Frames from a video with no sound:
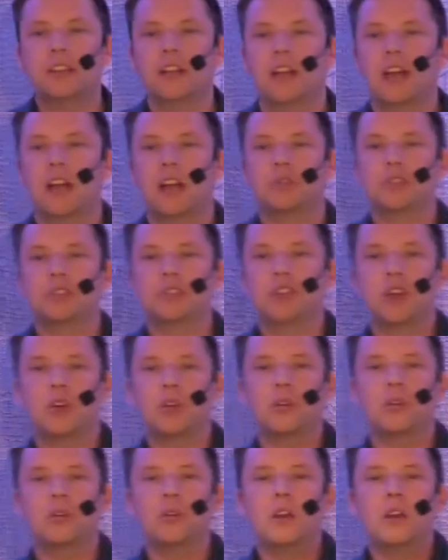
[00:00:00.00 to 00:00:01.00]
They kind of
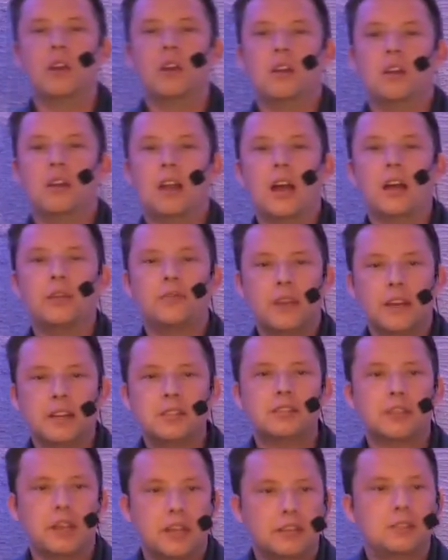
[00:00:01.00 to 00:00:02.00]
show life
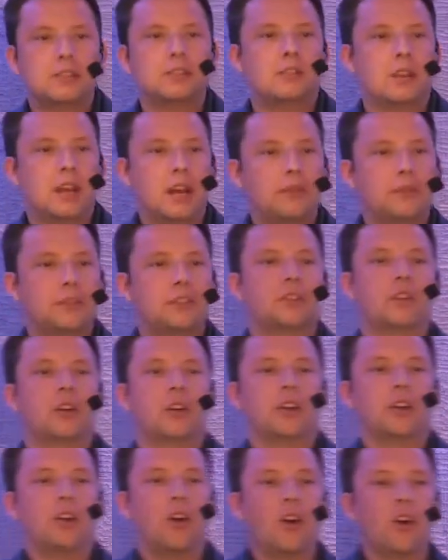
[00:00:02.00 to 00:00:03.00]
as life is
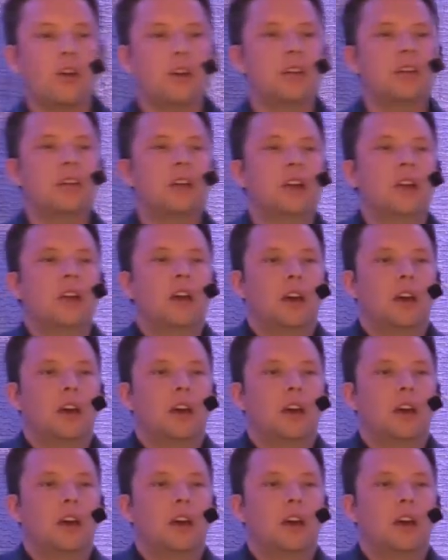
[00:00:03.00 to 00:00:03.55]
going on.